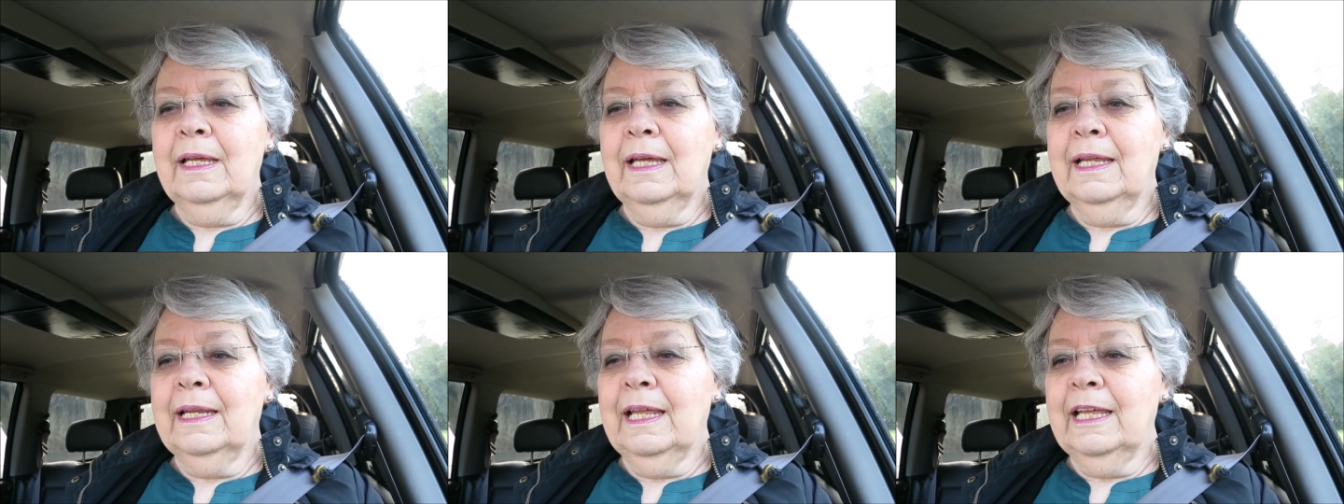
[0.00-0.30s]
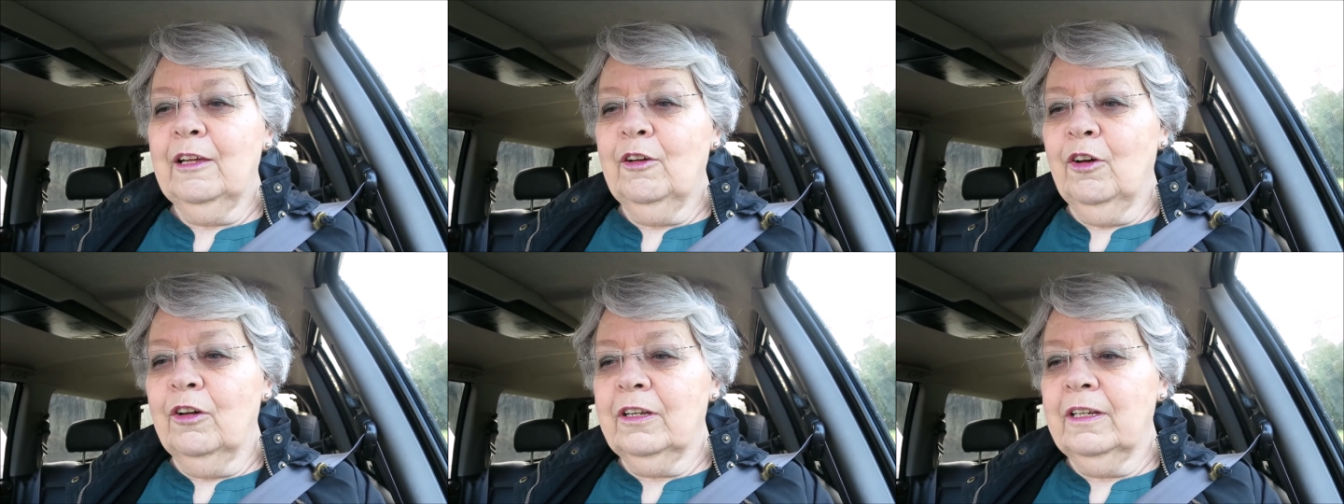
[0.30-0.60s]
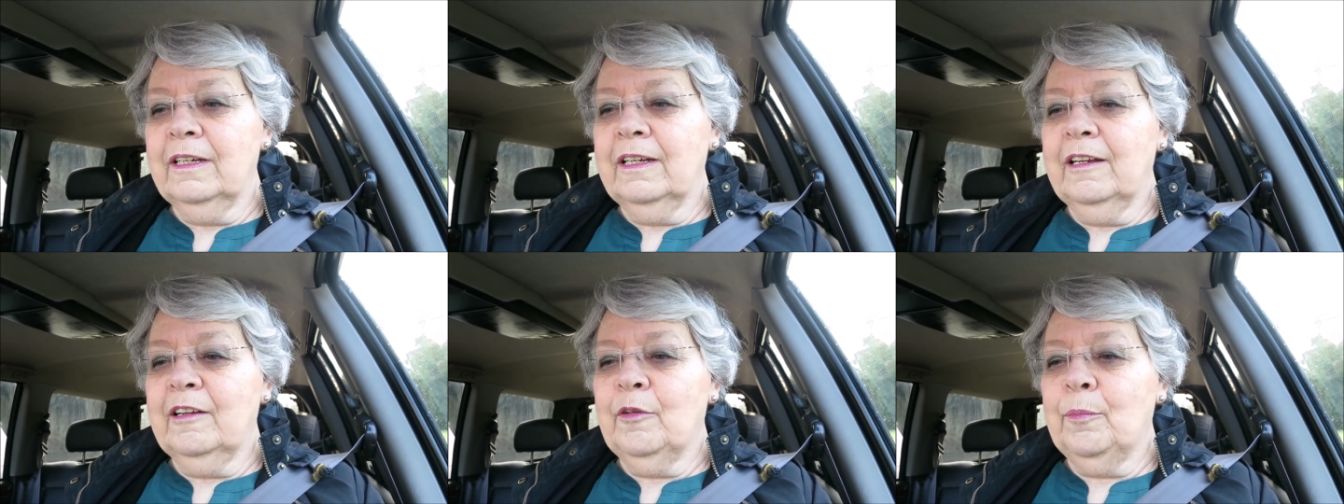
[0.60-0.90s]
and I got
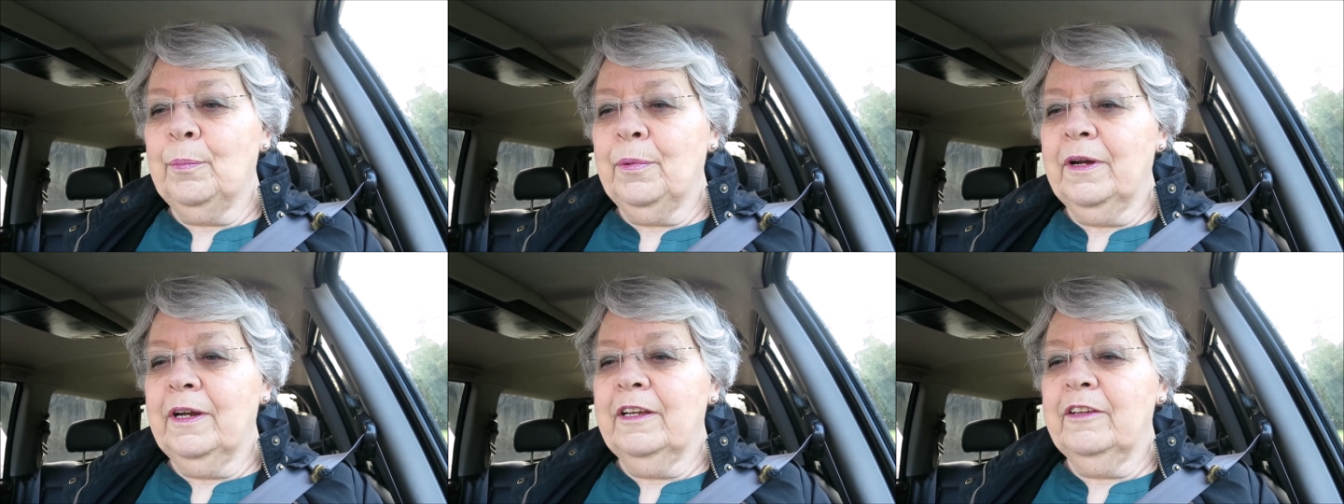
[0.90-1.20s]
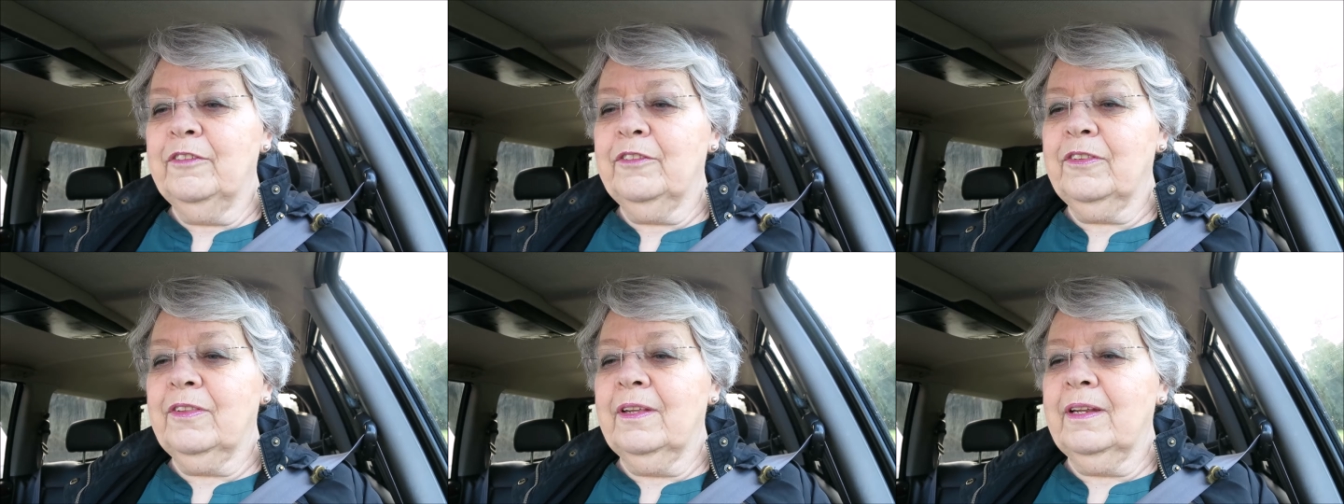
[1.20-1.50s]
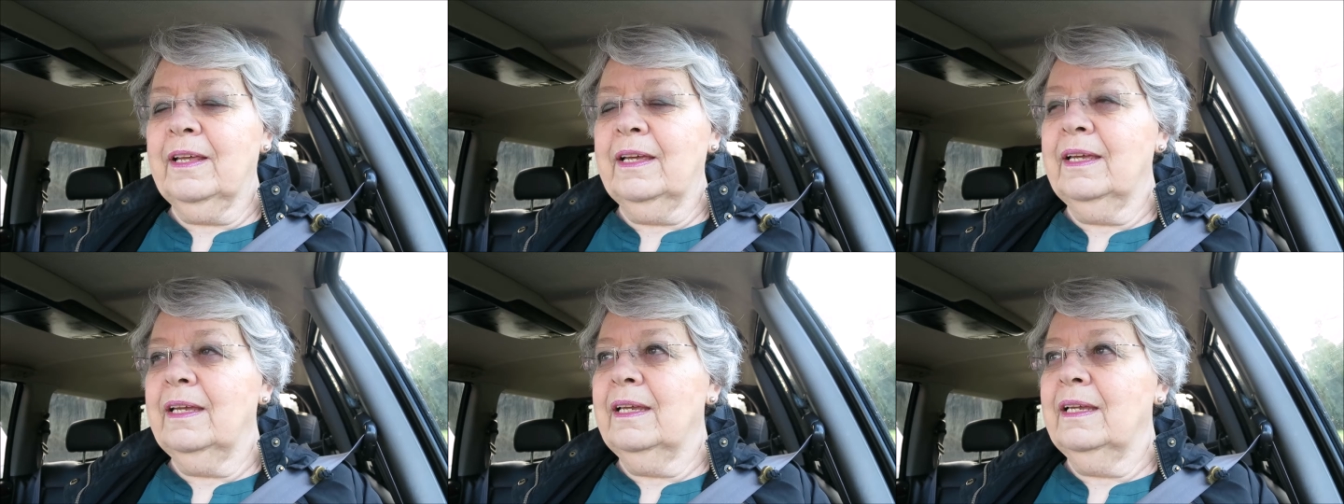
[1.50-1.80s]
it at a price
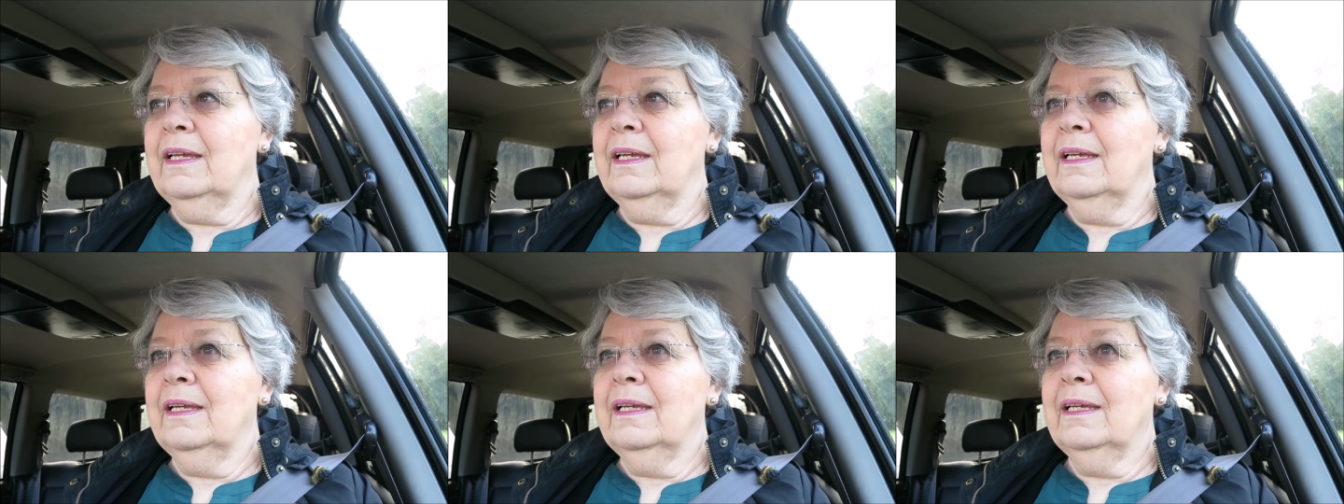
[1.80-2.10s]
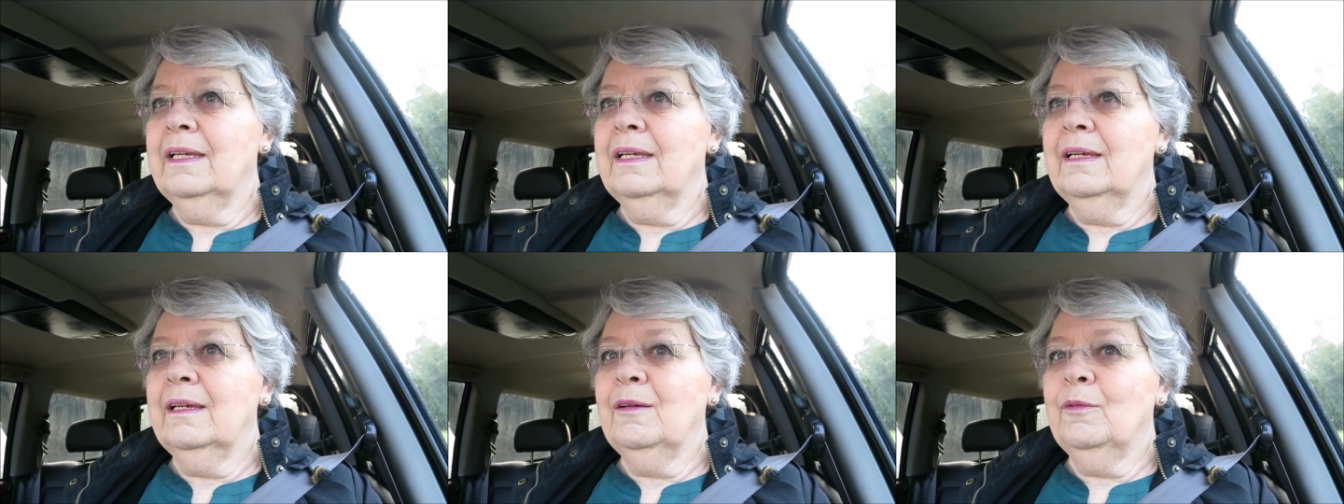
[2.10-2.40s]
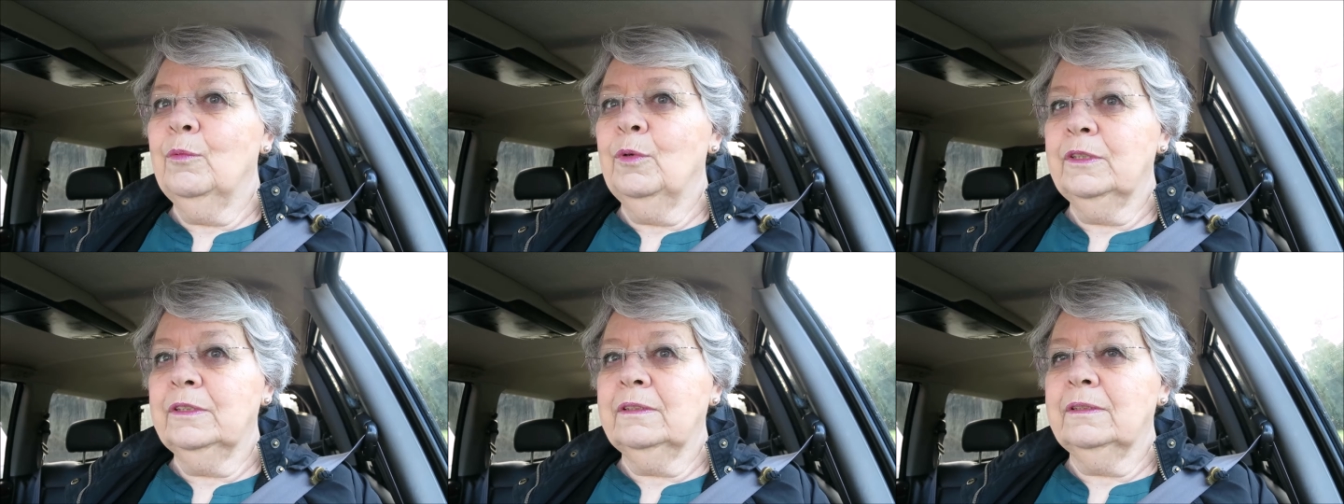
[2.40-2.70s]
that I
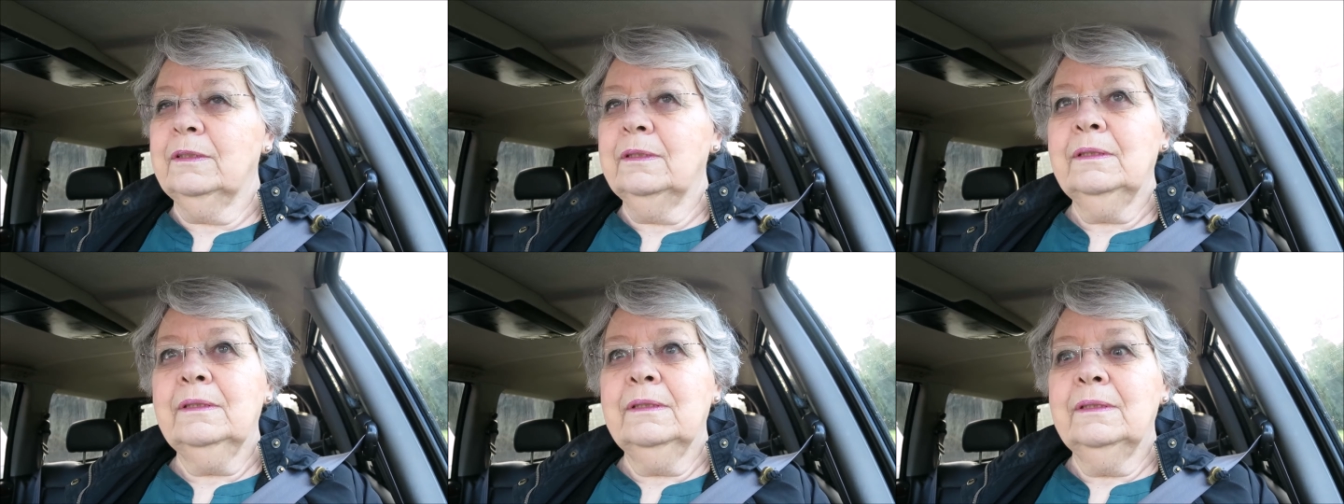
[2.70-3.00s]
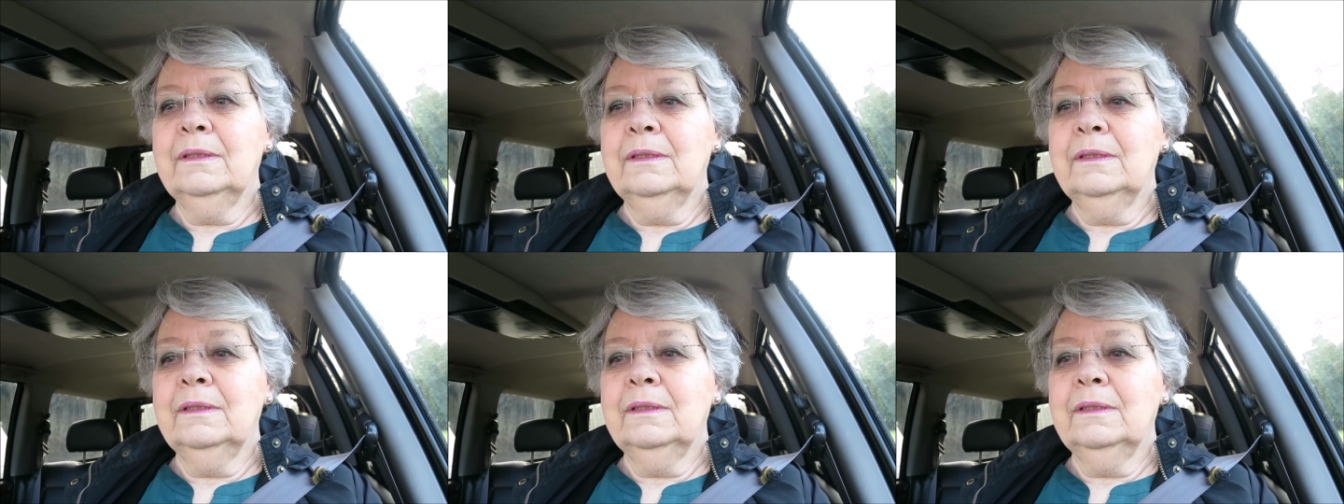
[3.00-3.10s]
wanted,